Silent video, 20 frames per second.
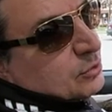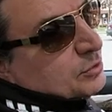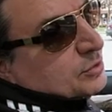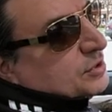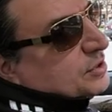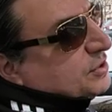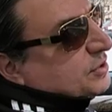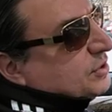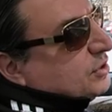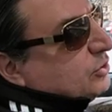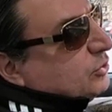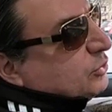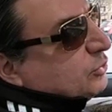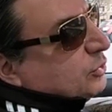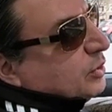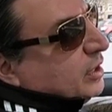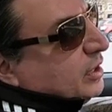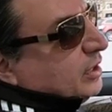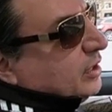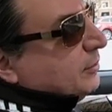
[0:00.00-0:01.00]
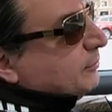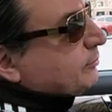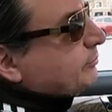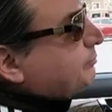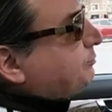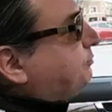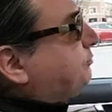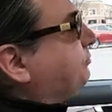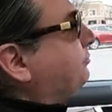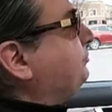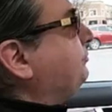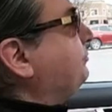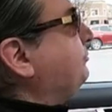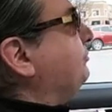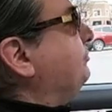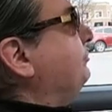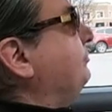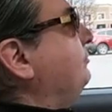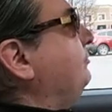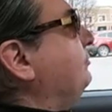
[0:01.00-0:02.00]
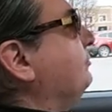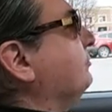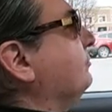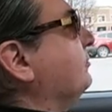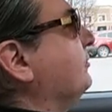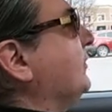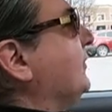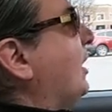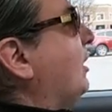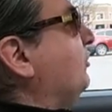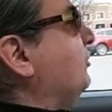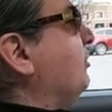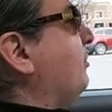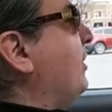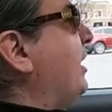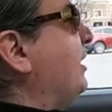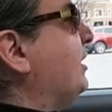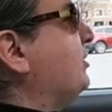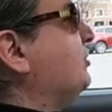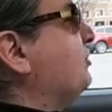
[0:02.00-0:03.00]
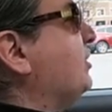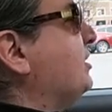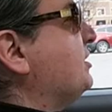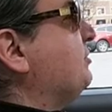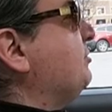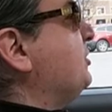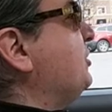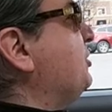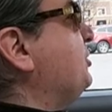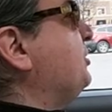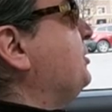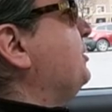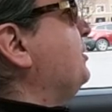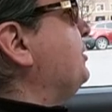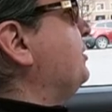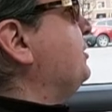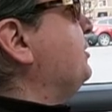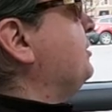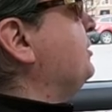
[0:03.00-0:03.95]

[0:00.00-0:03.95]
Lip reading: It was a C280 automatic transmission,